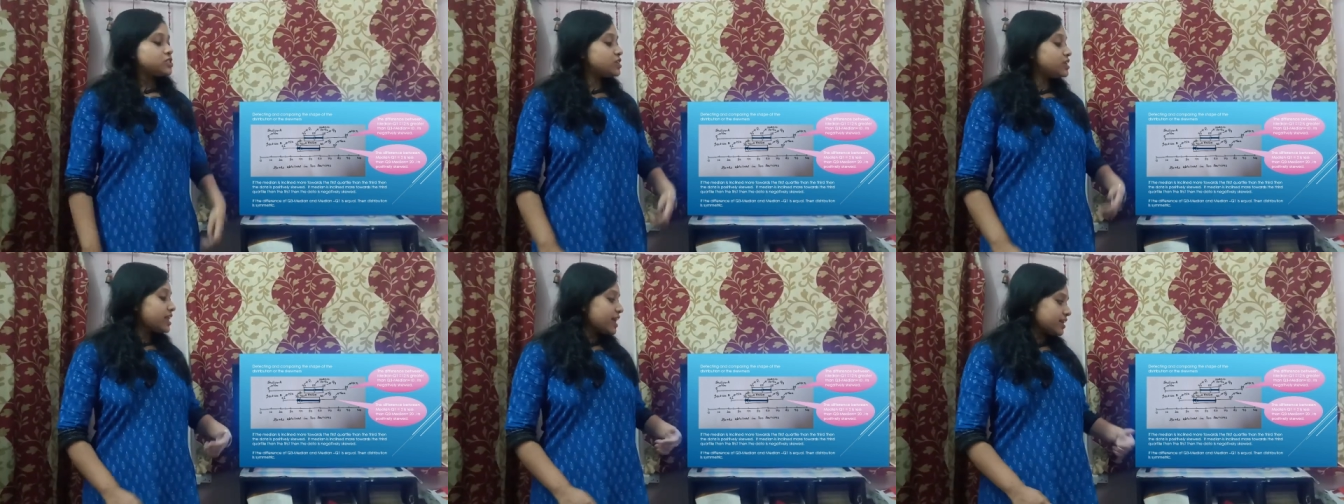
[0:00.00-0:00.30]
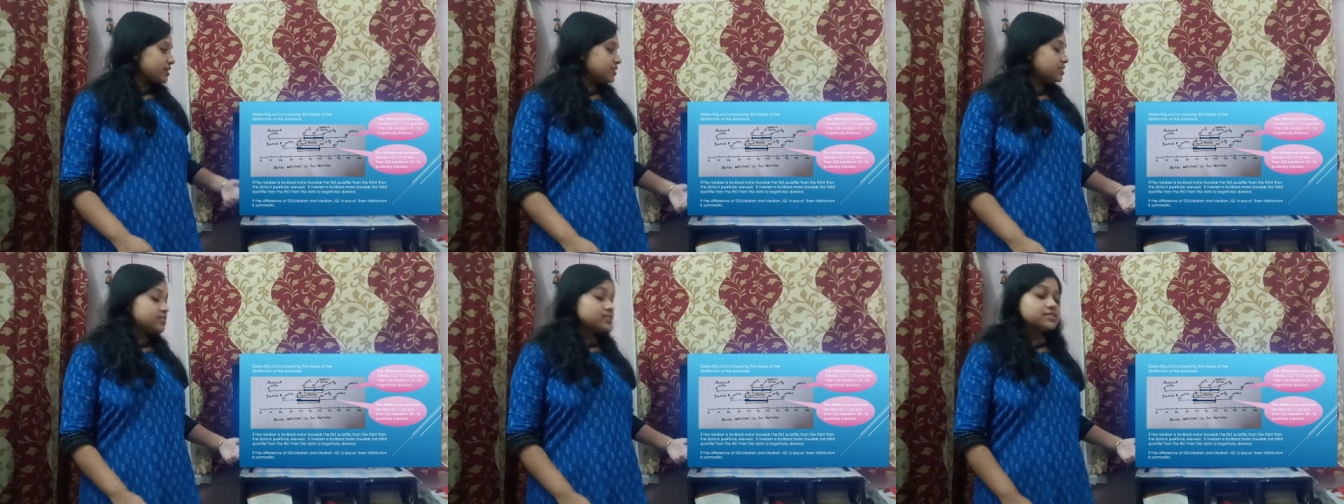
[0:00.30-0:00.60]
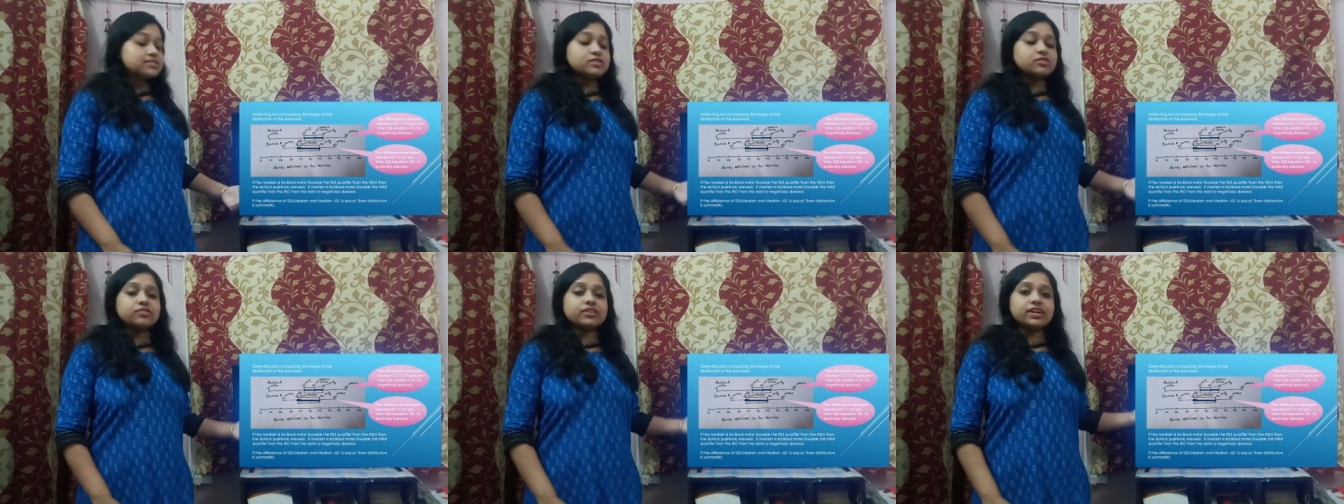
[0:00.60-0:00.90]
So like
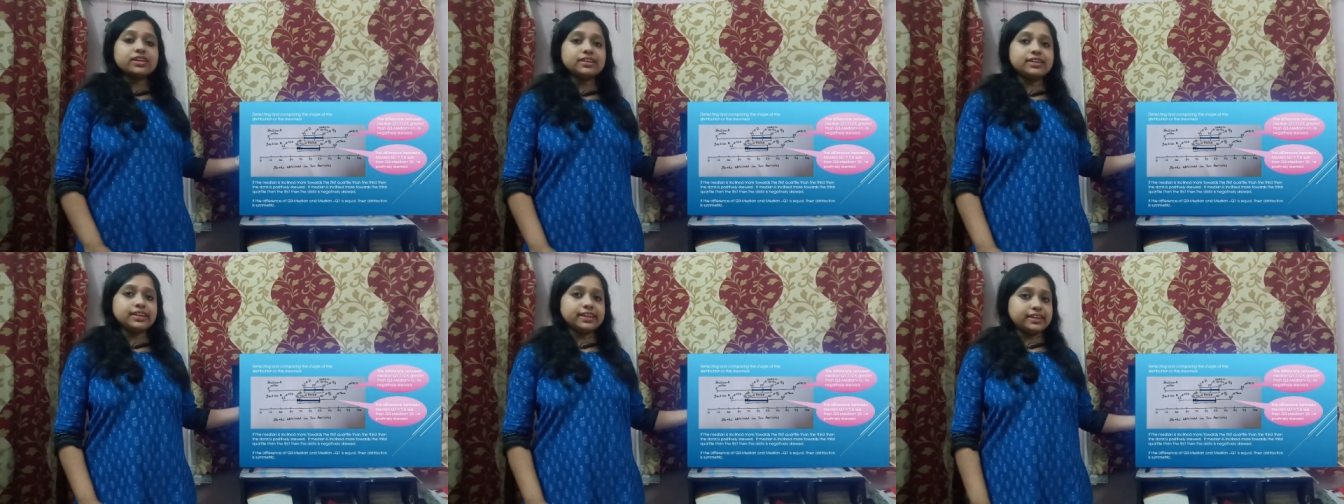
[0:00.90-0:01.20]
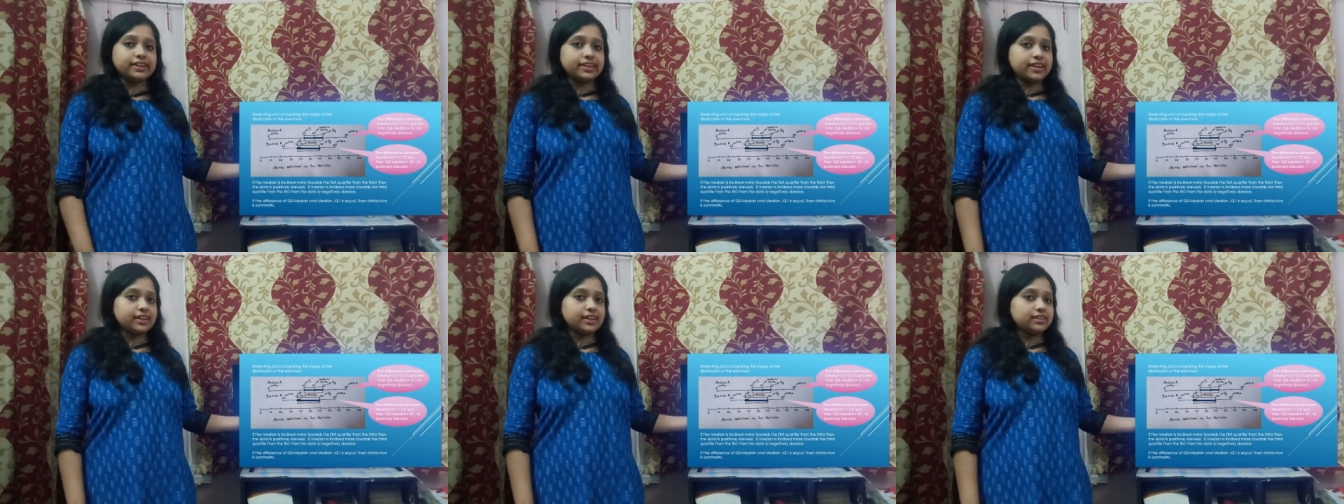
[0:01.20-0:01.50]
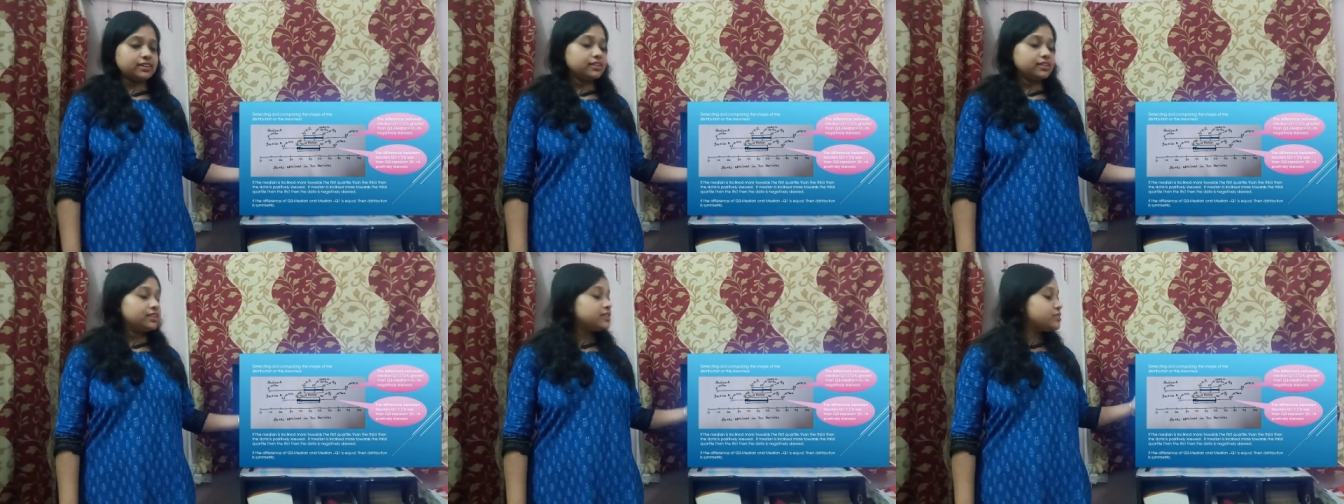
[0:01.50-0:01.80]
this, you can
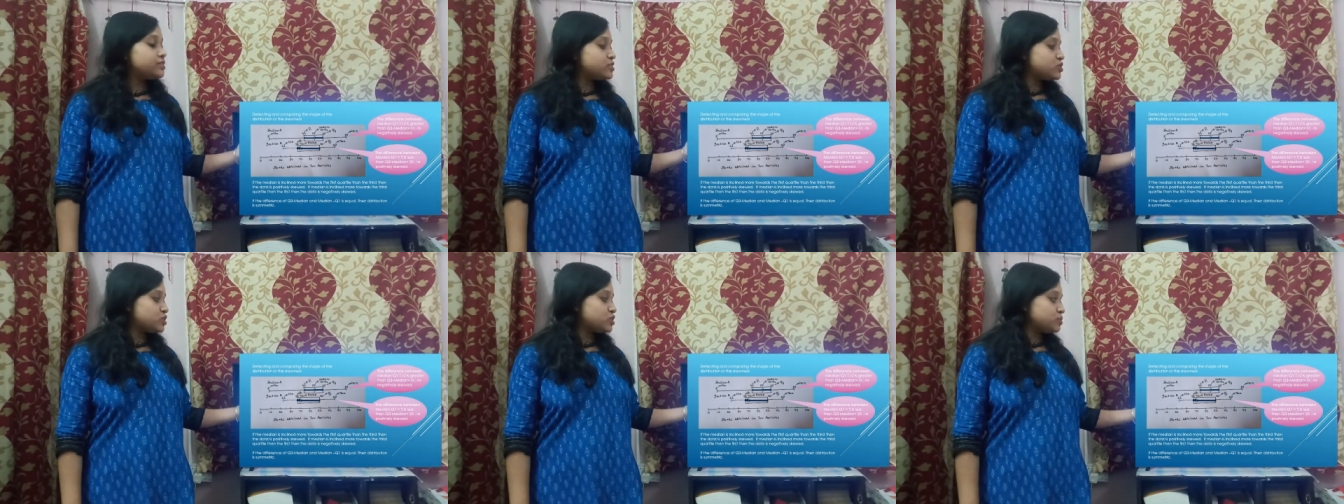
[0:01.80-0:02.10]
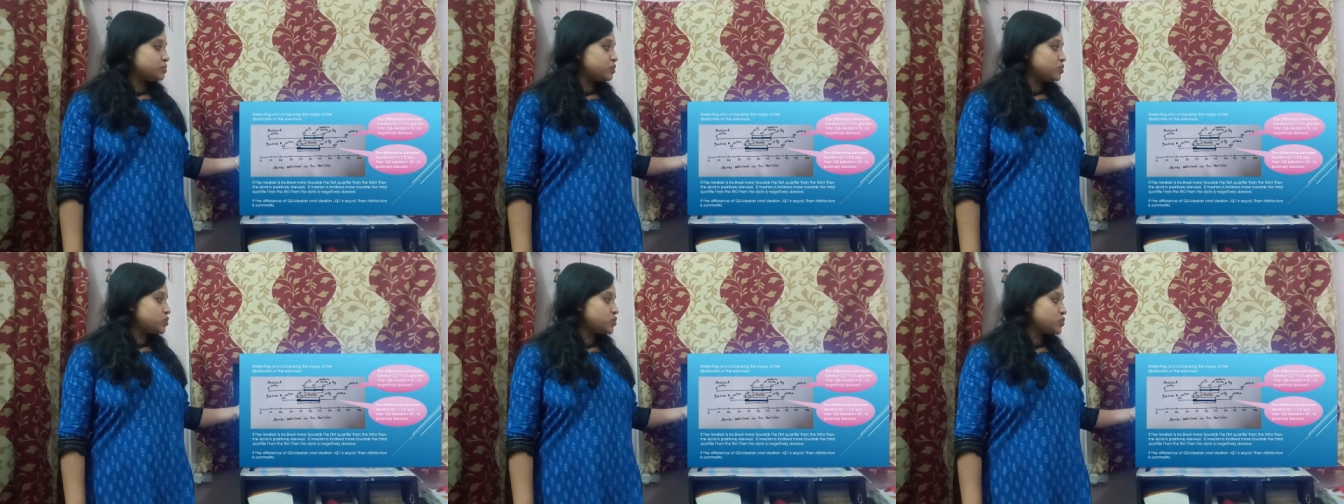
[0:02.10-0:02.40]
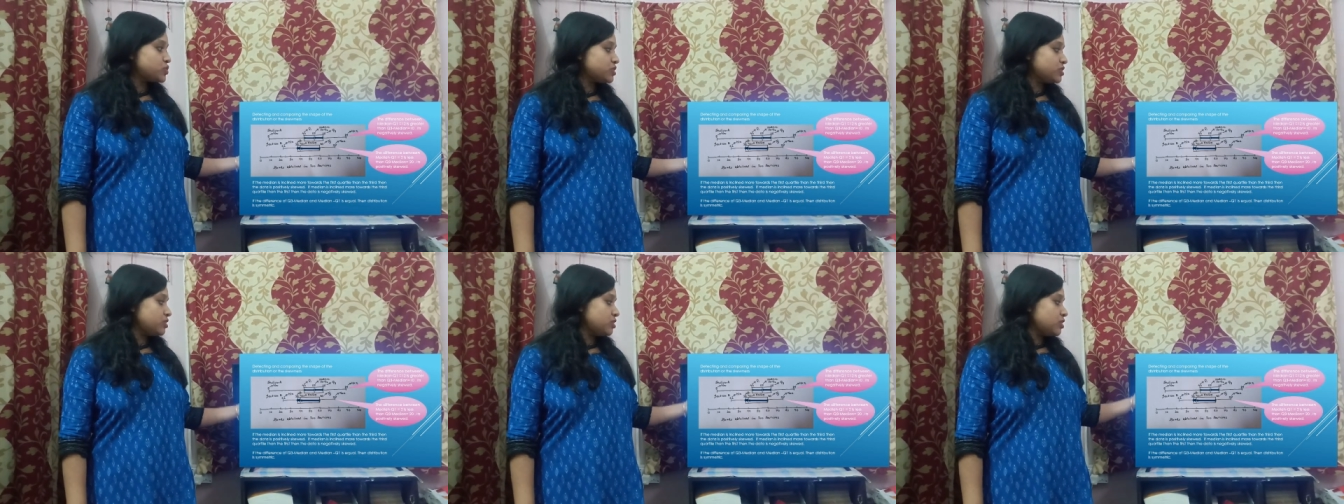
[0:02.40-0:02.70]
detect the
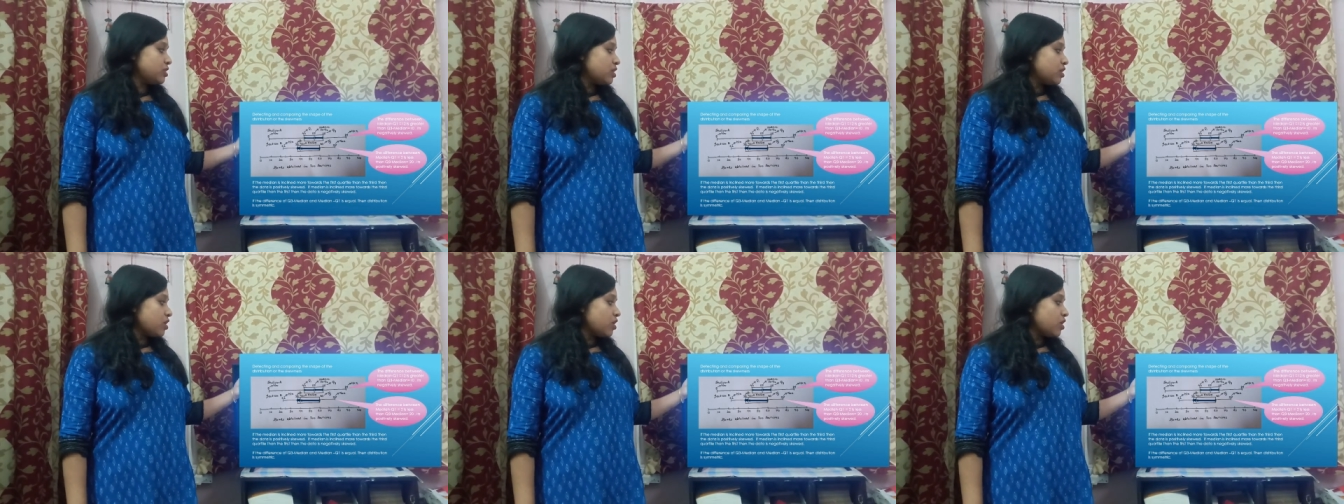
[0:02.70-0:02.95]
distribution